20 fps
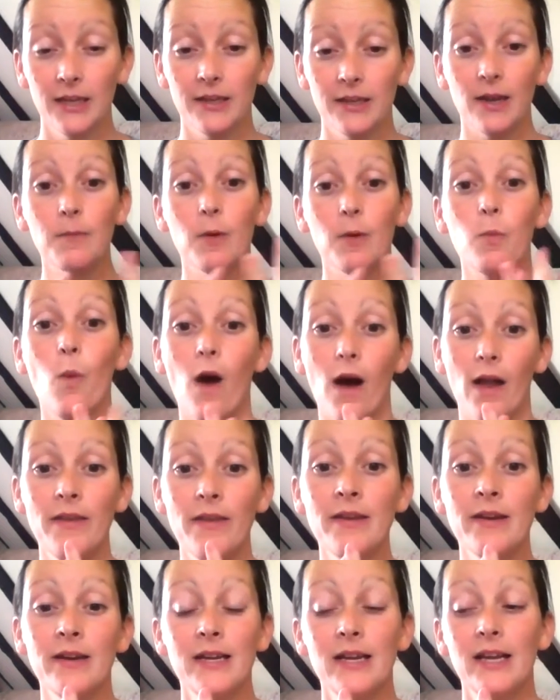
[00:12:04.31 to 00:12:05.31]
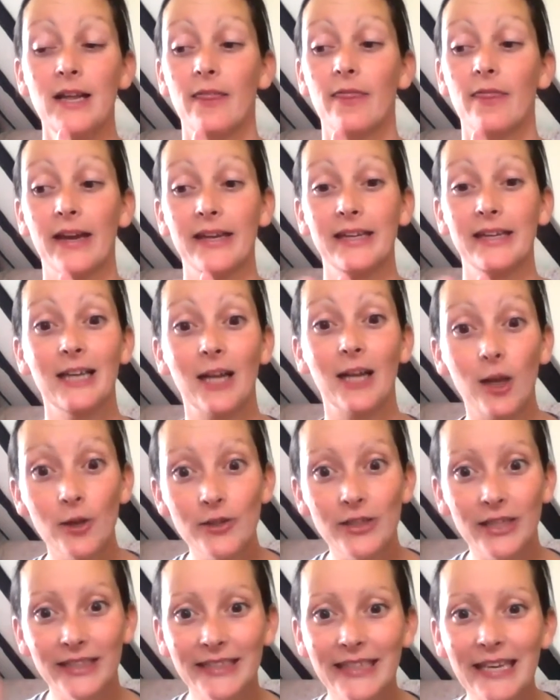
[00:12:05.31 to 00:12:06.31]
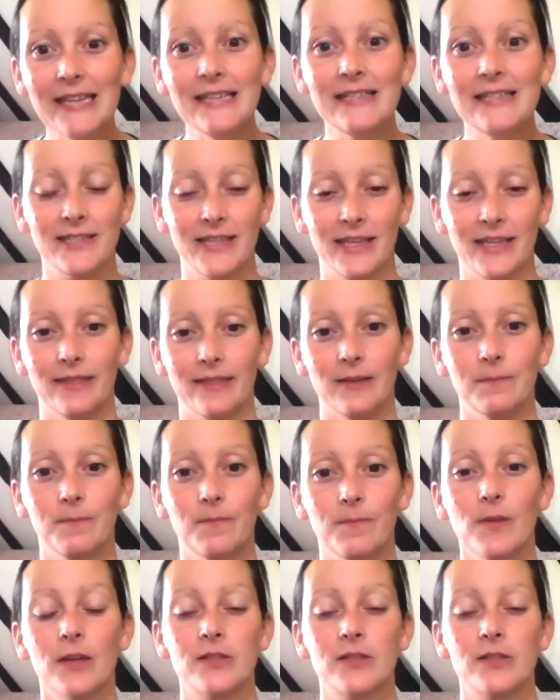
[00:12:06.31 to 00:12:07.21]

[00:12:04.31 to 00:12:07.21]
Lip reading: Number one, they include a yeast in them